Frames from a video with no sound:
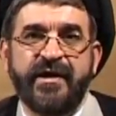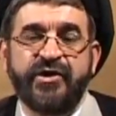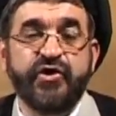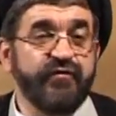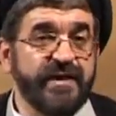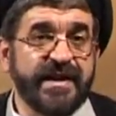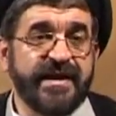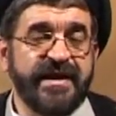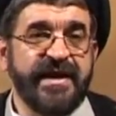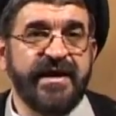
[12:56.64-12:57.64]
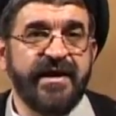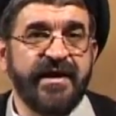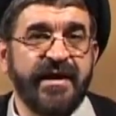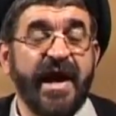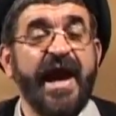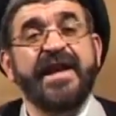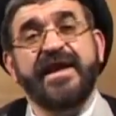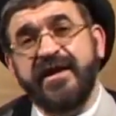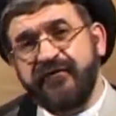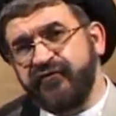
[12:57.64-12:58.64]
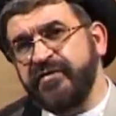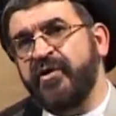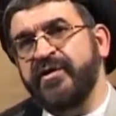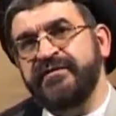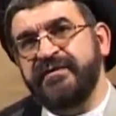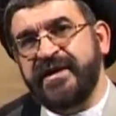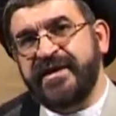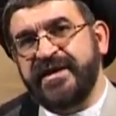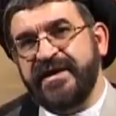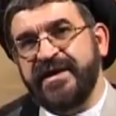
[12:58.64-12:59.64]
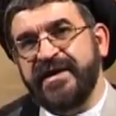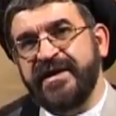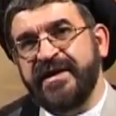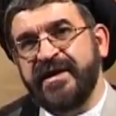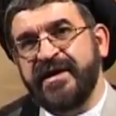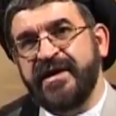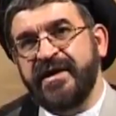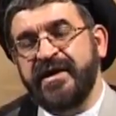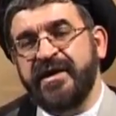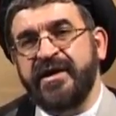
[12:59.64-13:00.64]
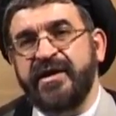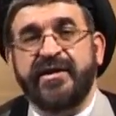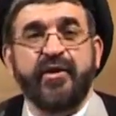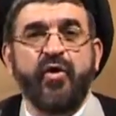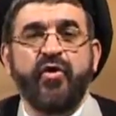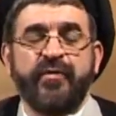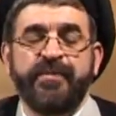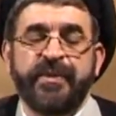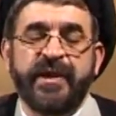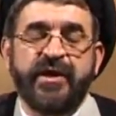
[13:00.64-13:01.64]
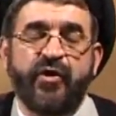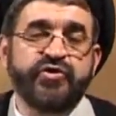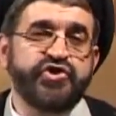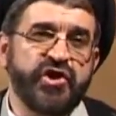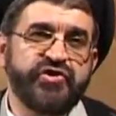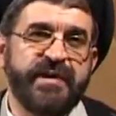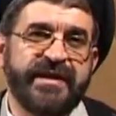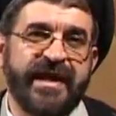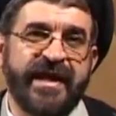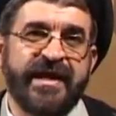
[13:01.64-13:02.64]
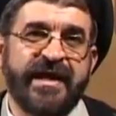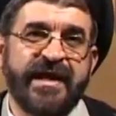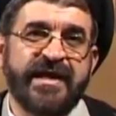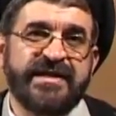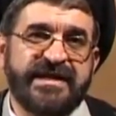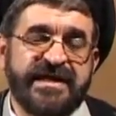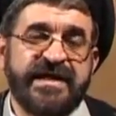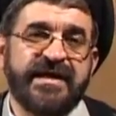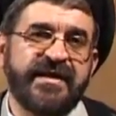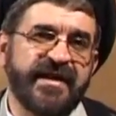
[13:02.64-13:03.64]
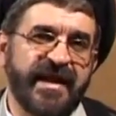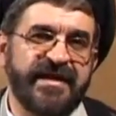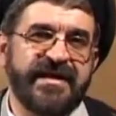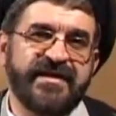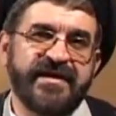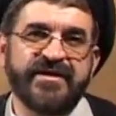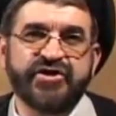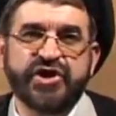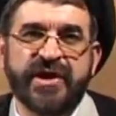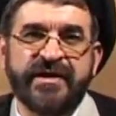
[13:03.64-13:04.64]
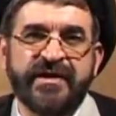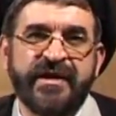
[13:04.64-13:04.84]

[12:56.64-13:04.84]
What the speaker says: You will see and everybody will see. So, on Judgment Day, deeds and intention